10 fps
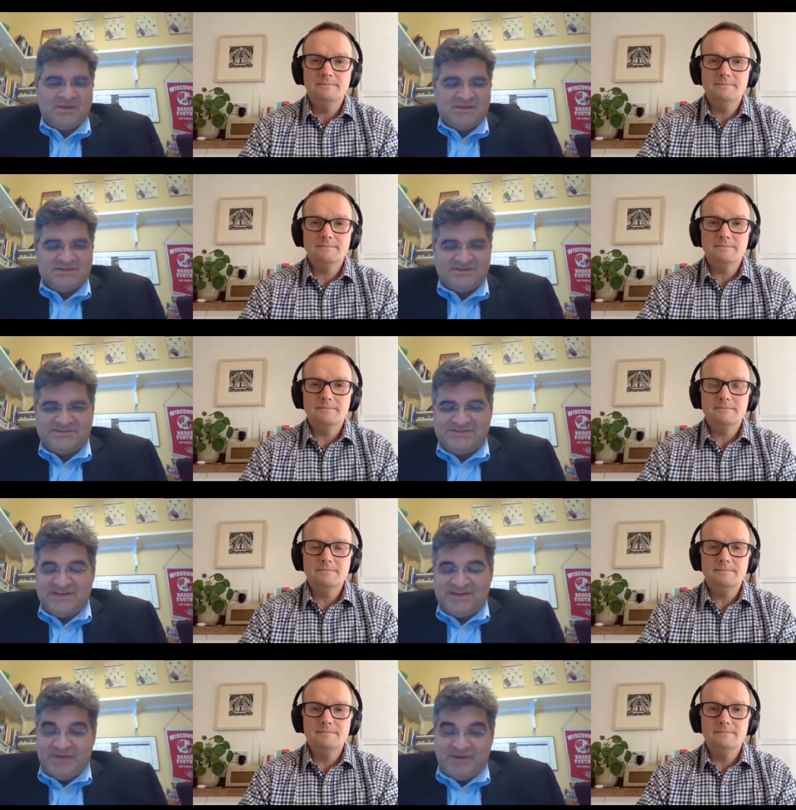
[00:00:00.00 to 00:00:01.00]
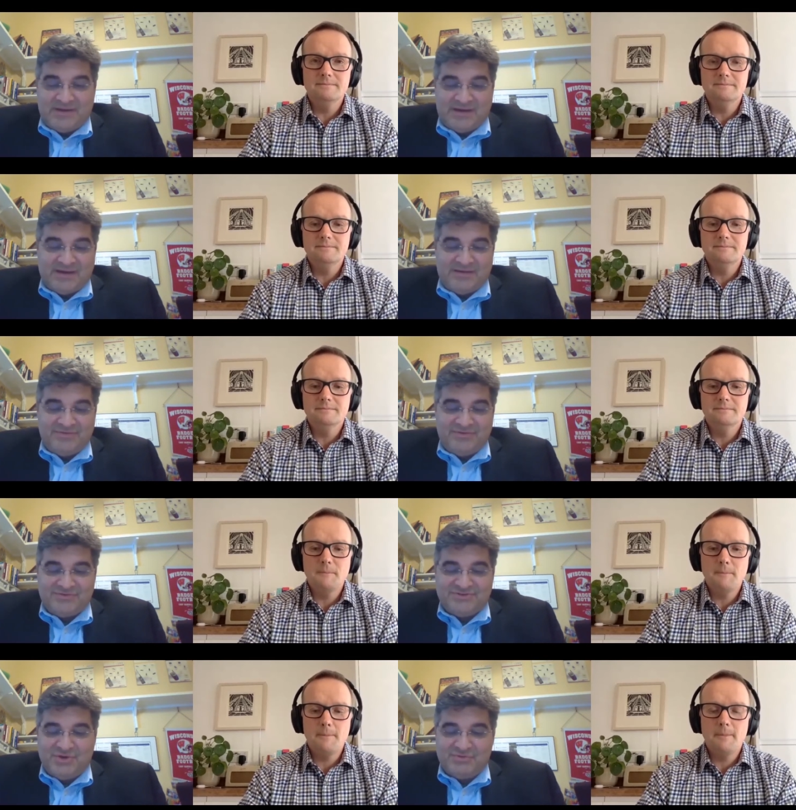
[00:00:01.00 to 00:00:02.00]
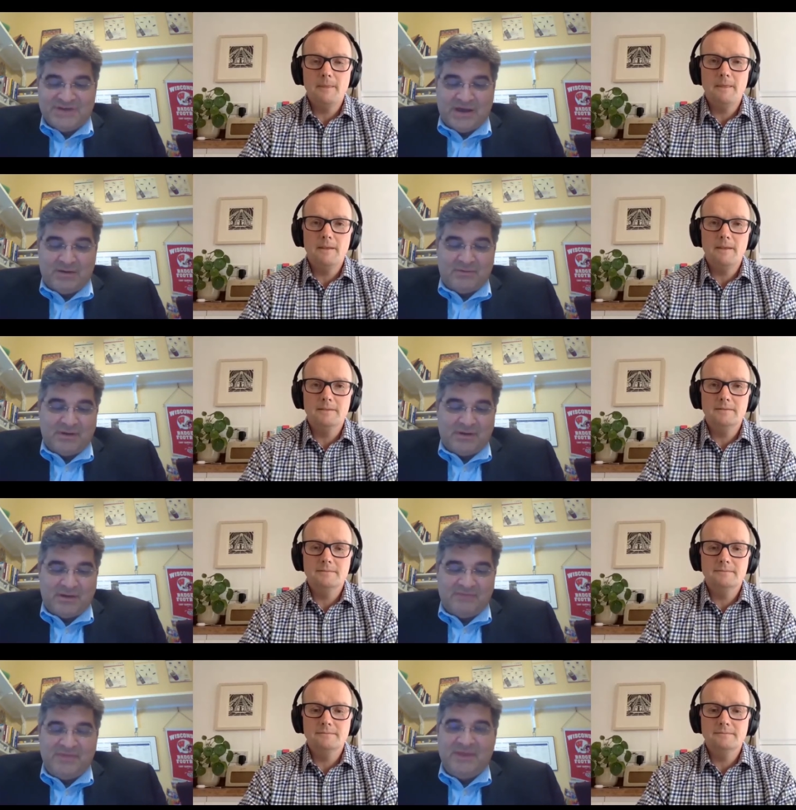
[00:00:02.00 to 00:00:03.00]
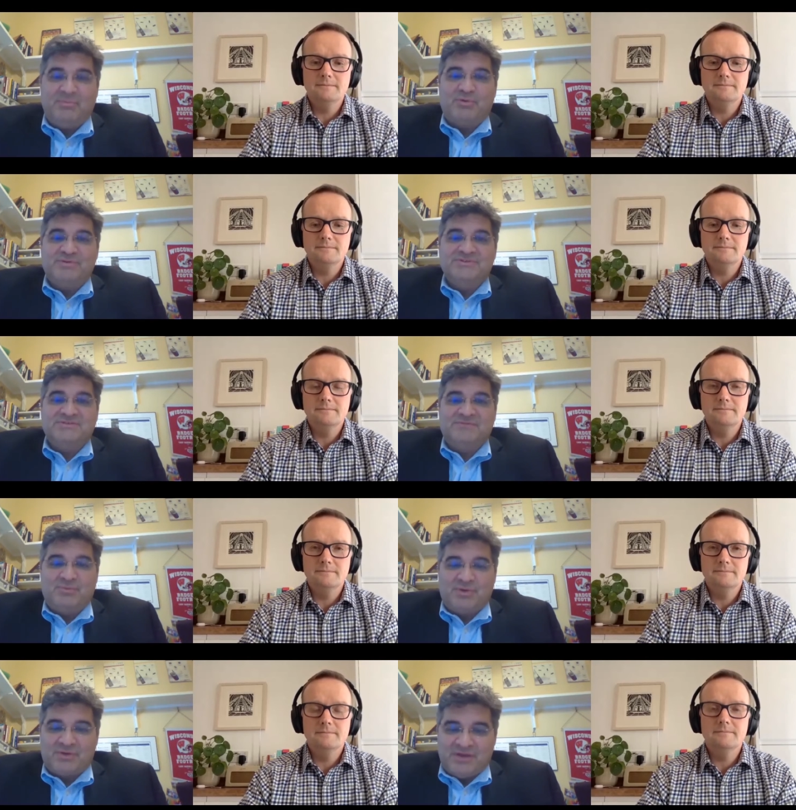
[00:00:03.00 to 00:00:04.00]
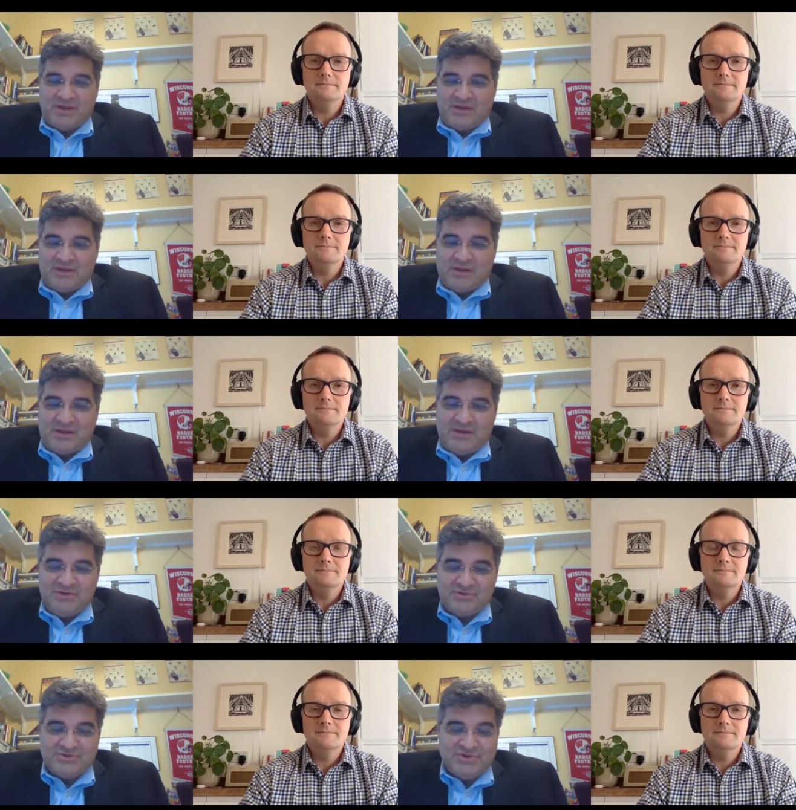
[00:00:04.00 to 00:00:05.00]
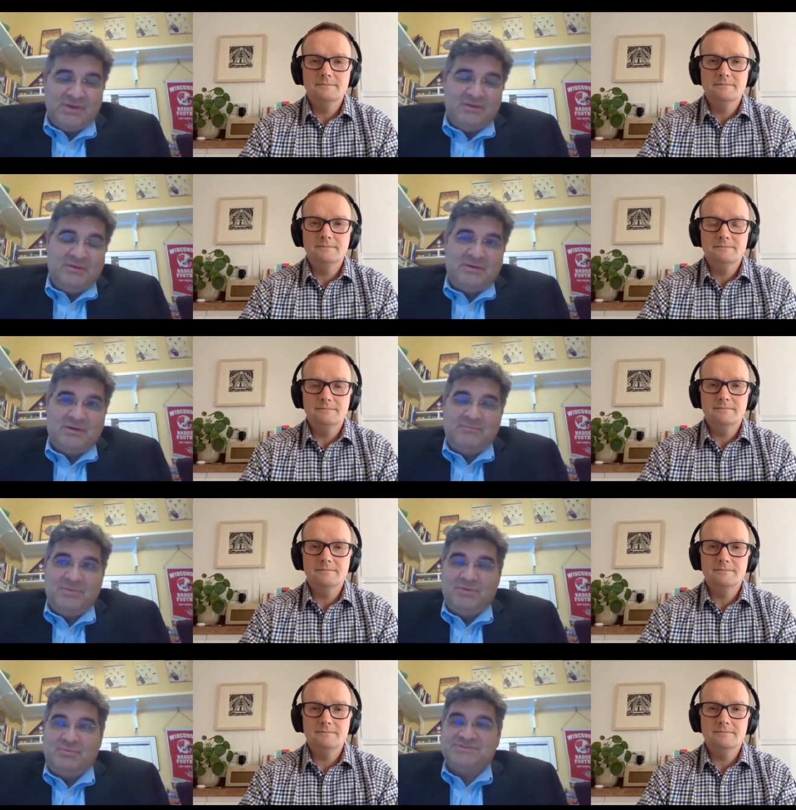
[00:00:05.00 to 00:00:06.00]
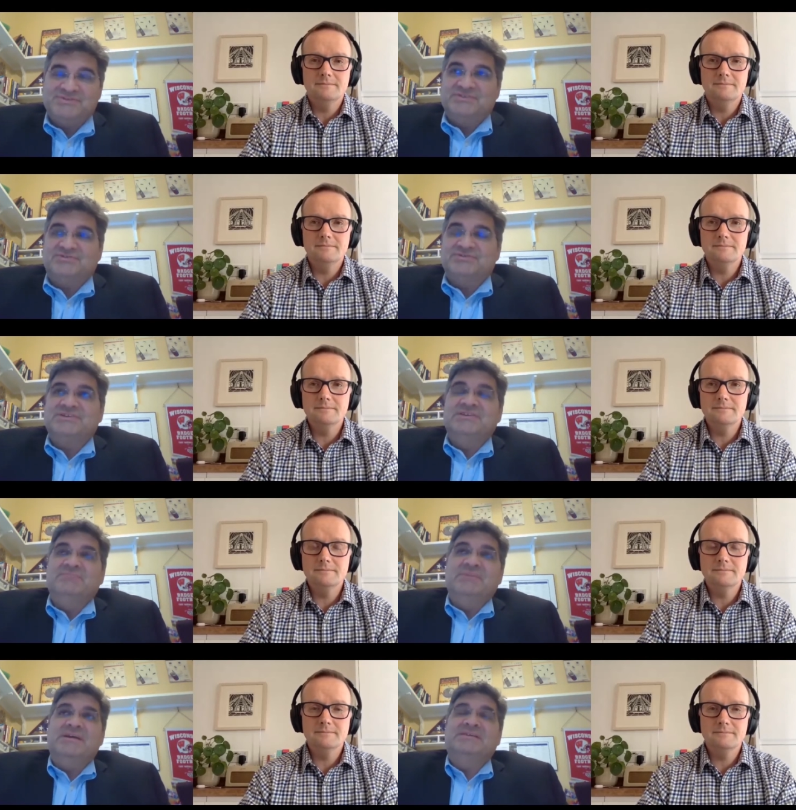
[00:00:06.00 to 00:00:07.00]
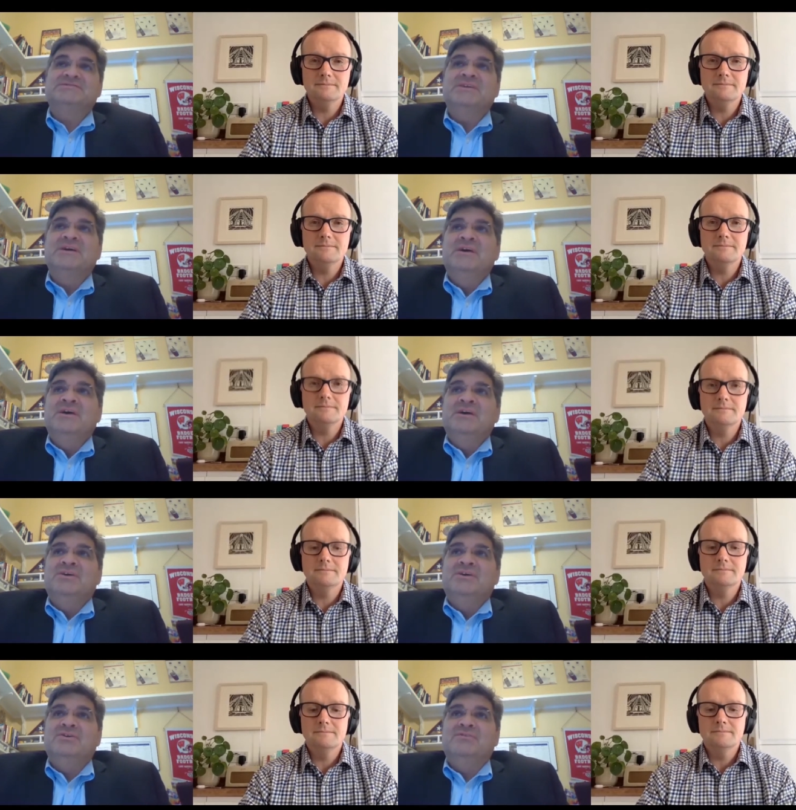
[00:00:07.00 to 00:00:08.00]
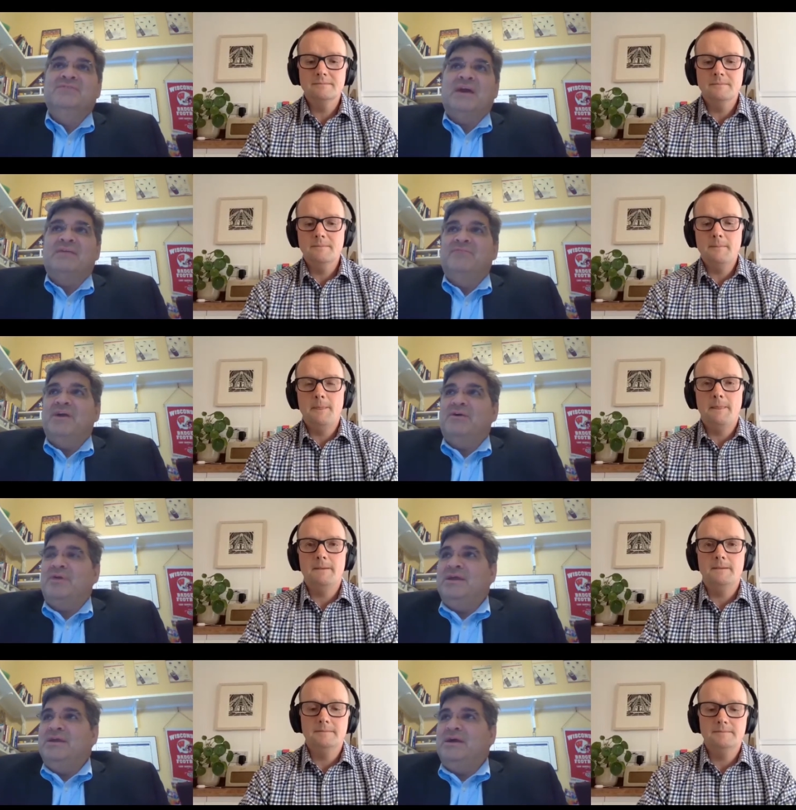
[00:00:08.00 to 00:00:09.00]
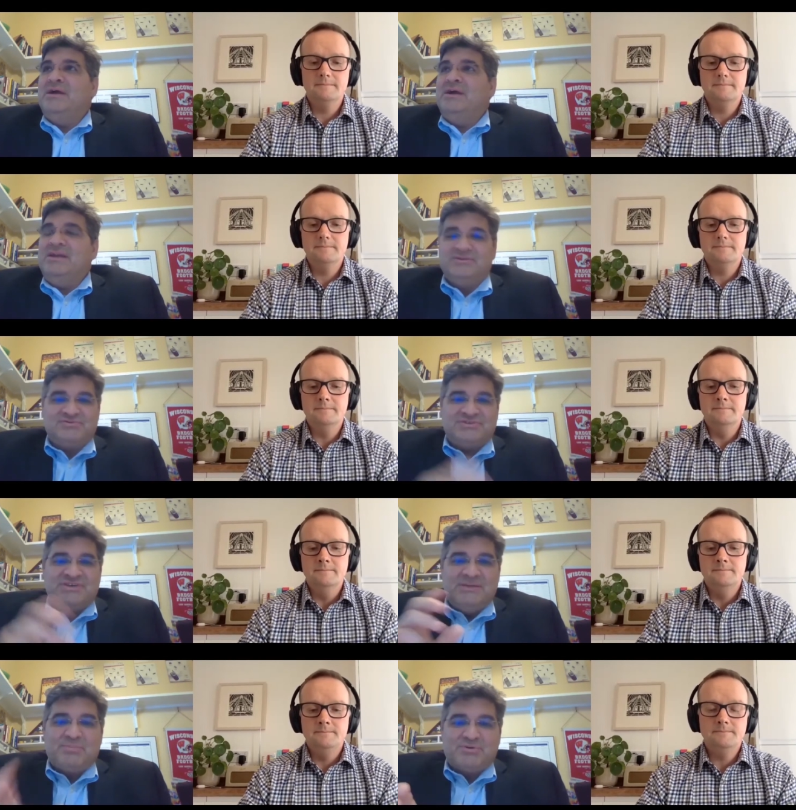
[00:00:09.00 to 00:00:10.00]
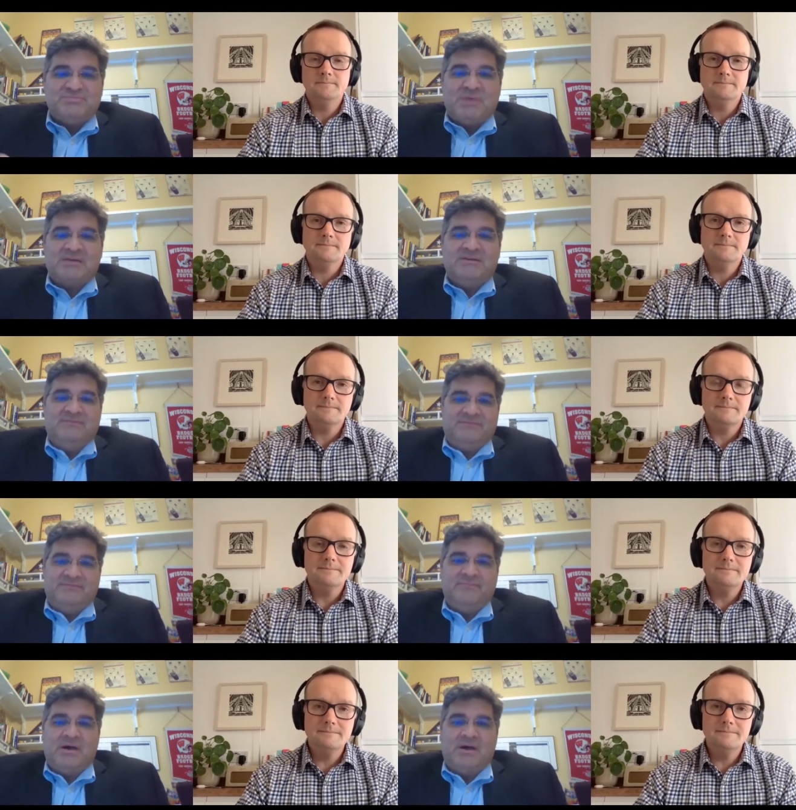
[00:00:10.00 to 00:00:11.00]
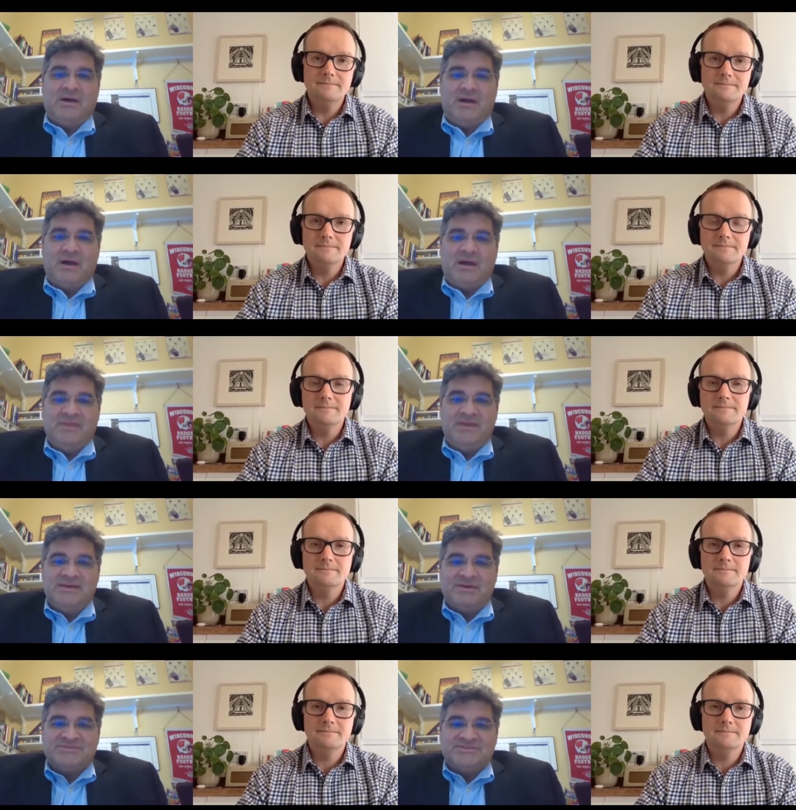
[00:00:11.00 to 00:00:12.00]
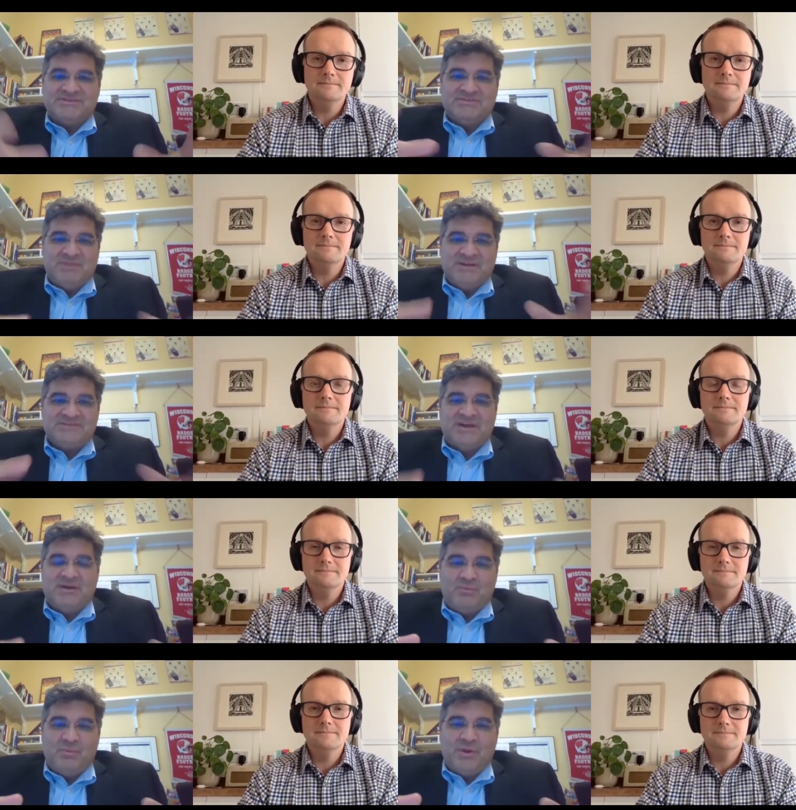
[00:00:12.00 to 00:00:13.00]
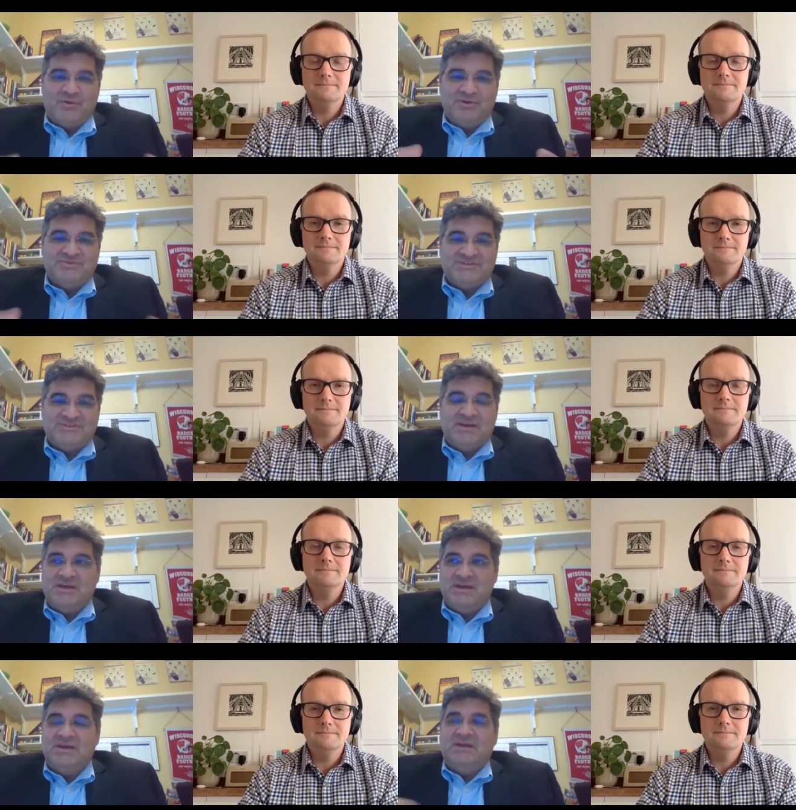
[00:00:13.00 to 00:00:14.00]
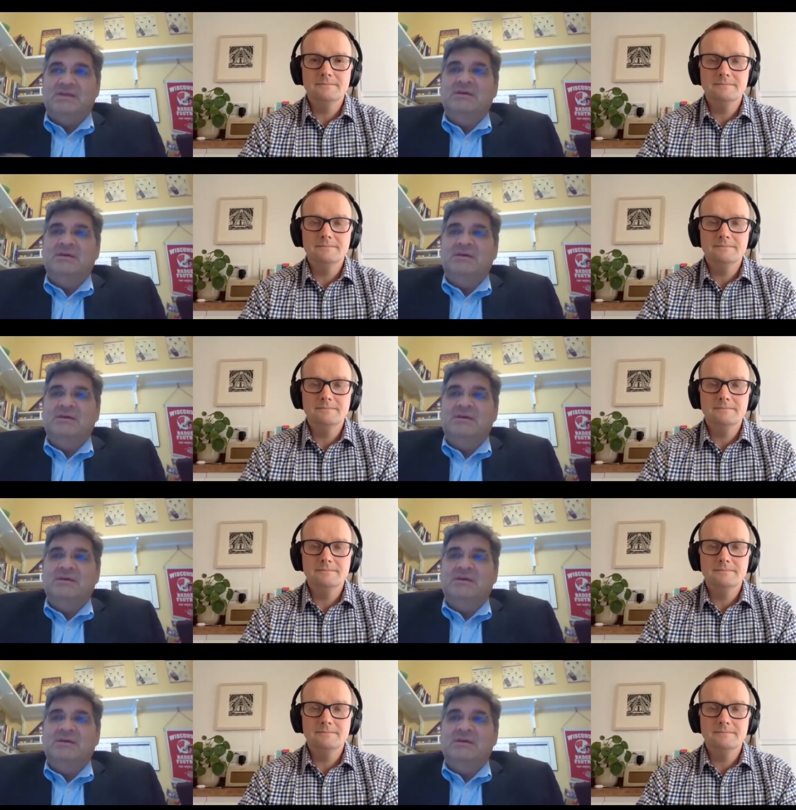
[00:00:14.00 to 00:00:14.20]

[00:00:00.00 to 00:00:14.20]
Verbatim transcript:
Speaker 1: Stephen, uh, there's no doubt uh, of the importance of the work that uh, you're doing. Um, you know, what's interesting to me is you've got a very uh, interesting perspective uh, on the ecosystem based on where you sit in it.